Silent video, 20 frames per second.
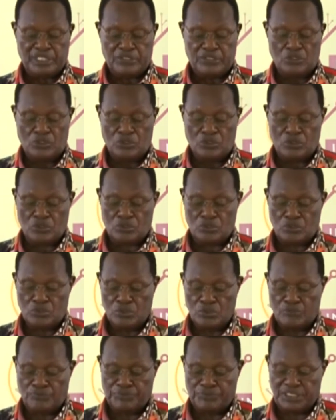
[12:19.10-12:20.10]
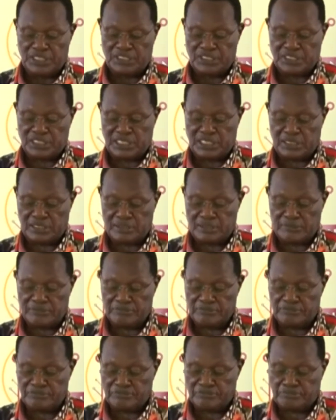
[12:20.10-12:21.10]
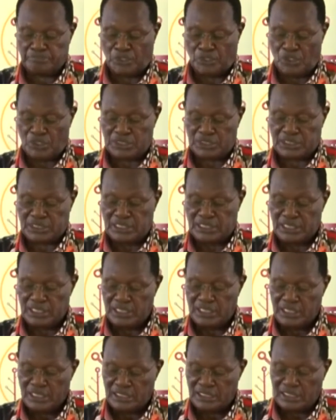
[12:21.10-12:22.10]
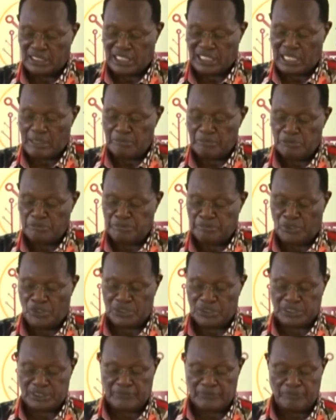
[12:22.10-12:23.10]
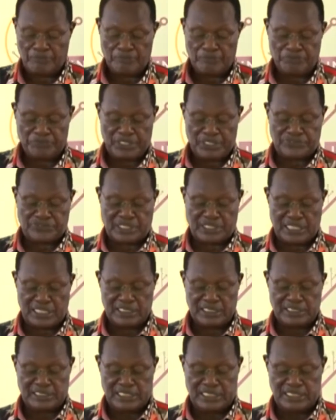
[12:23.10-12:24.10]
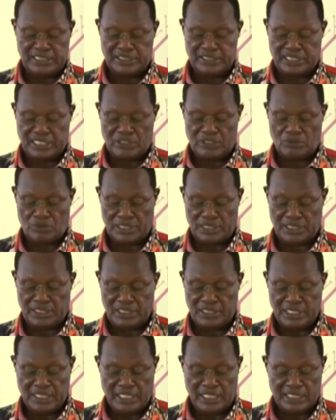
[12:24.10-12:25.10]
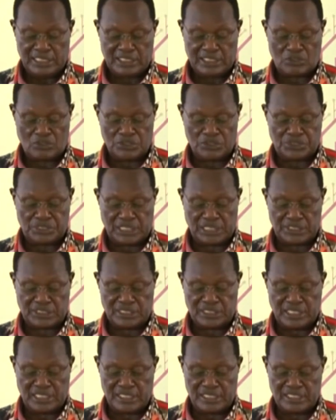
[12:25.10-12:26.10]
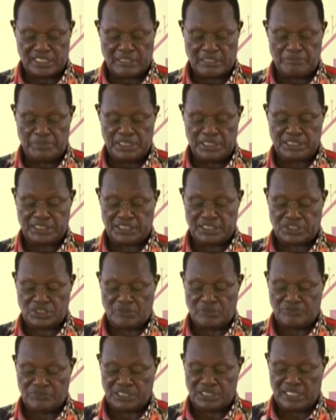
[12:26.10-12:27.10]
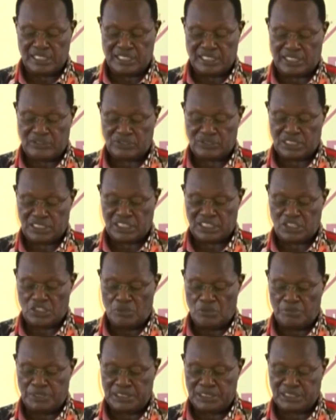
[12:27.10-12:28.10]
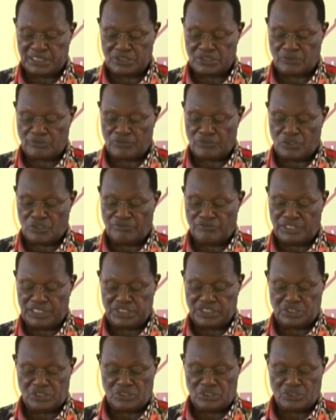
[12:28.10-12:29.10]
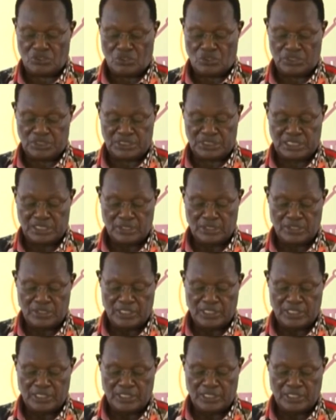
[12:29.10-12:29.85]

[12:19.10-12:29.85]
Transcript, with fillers: the Dongo Kundu Free Trade Port, the Lamu Port, the Standard Gauge Railway, and the construction and rehabilitation of 10,000 kilometers of conventional roads